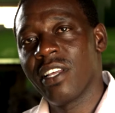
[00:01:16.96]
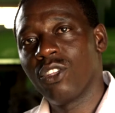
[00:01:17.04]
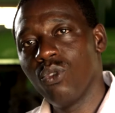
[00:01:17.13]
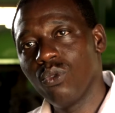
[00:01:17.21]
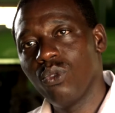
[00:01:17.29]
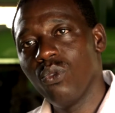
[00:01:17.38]
the
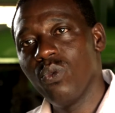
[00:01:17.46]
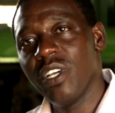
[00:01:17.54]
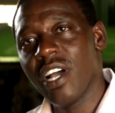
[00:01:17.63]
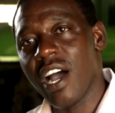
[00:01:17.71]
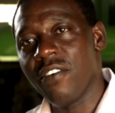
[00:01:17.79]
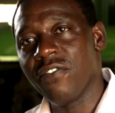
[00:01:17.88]
tuk-tuk
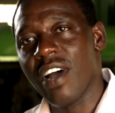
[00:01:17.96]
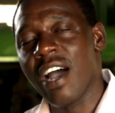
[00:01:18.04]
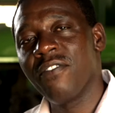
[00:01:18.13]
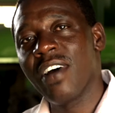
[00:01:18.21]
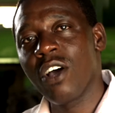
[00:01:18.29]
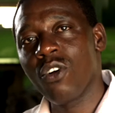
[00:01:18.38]
we have
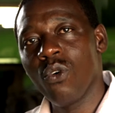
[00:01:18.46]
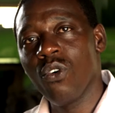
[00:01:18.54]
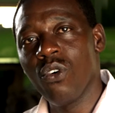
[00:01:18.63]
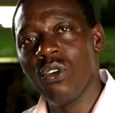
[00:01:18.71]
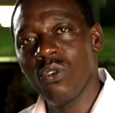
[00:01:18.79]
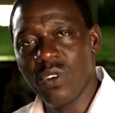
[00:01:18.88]
have a
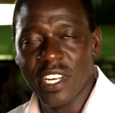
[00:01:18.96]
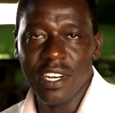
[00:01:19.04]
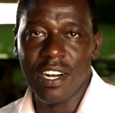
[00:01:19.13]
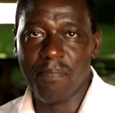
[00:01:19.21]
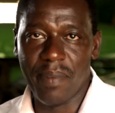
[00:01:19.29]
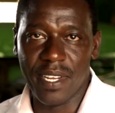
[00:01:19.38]
low
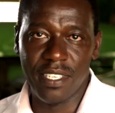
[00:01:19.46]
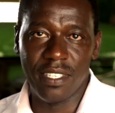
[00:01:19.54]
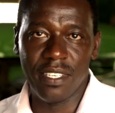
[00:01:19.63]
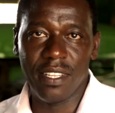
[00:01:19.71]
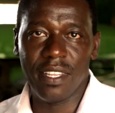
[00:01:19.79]
loading capacity.